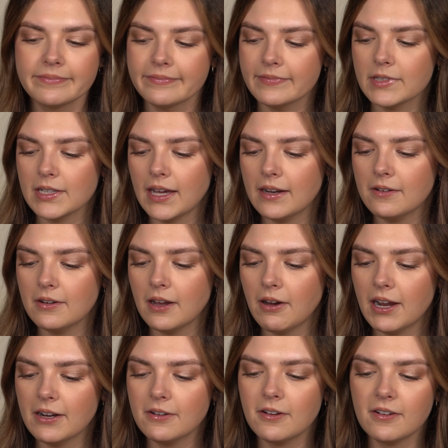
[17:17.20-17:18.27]
So I don't know.
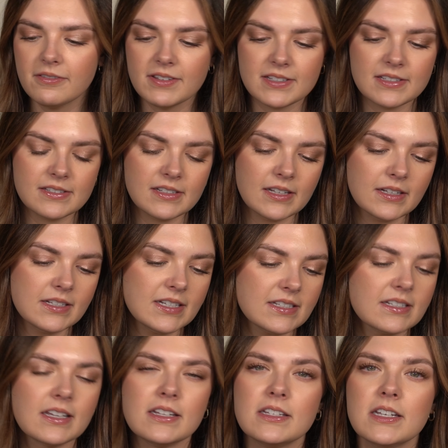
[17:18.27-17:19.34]
I don't know if this is a
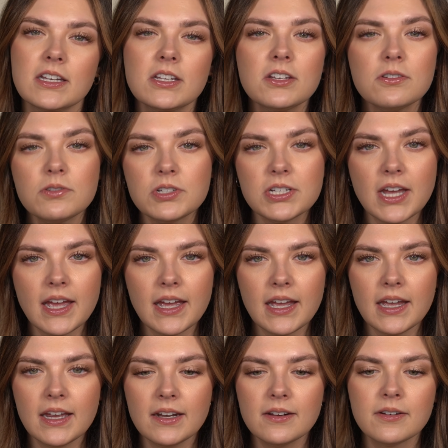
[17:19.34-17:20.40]
discontinued
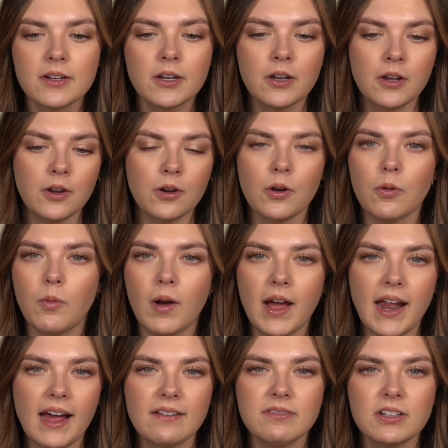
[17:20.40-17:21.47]
shade or what.
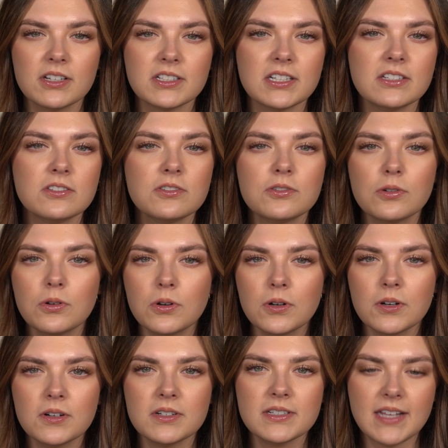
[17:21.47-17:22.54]
I've looked in
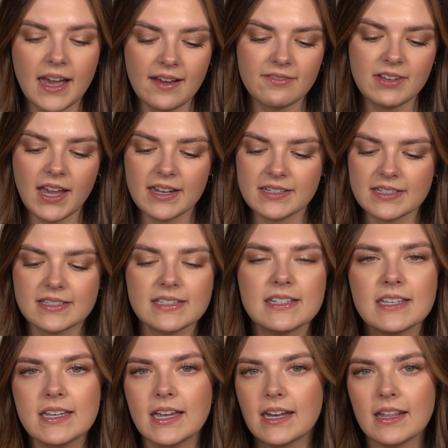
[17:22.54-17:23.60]
stores, have yet to
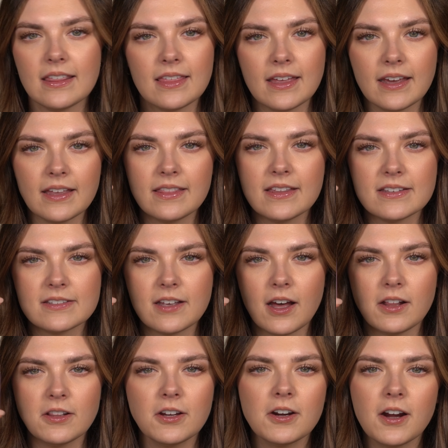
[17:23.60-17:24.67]
see anything in this
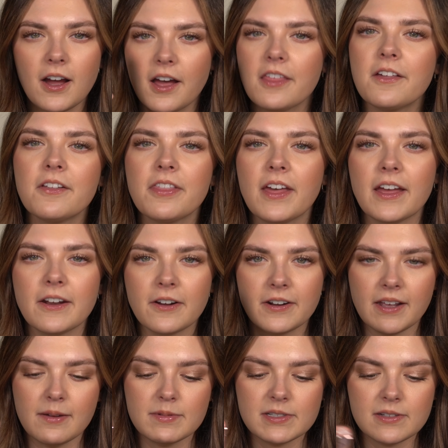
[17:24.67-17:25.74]
color other than on
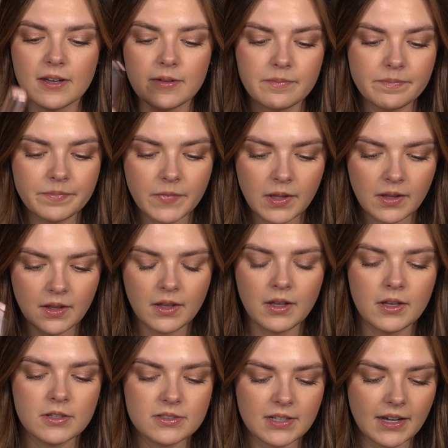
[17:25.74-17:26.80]
Amazon.
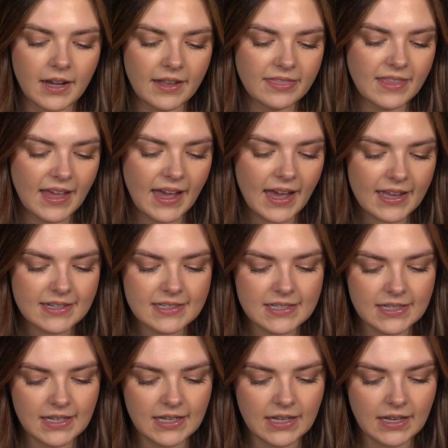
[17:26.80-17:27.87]
So I got that
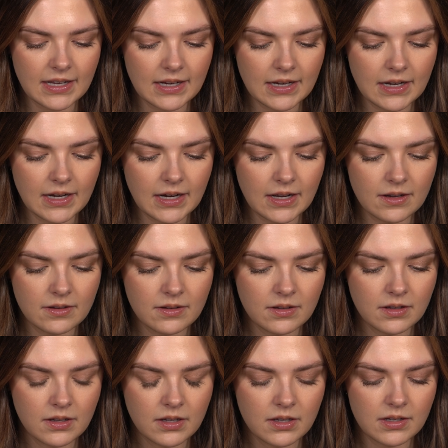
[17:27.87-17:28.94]
in
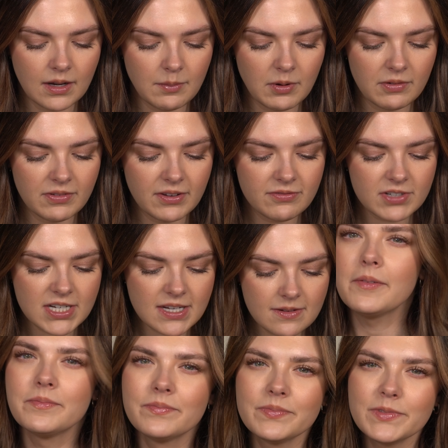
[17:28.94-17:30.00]
number 50.
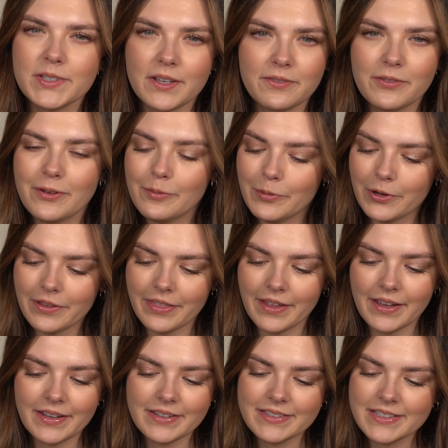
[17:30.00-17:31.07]
so a few more
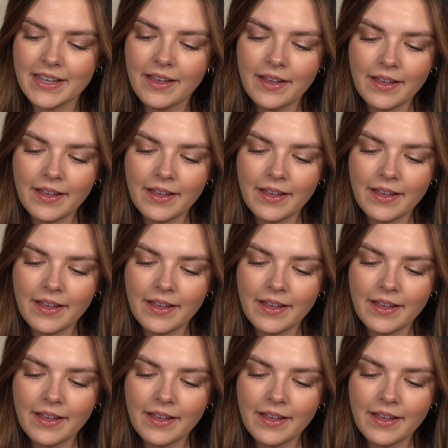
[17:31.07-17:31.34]
things.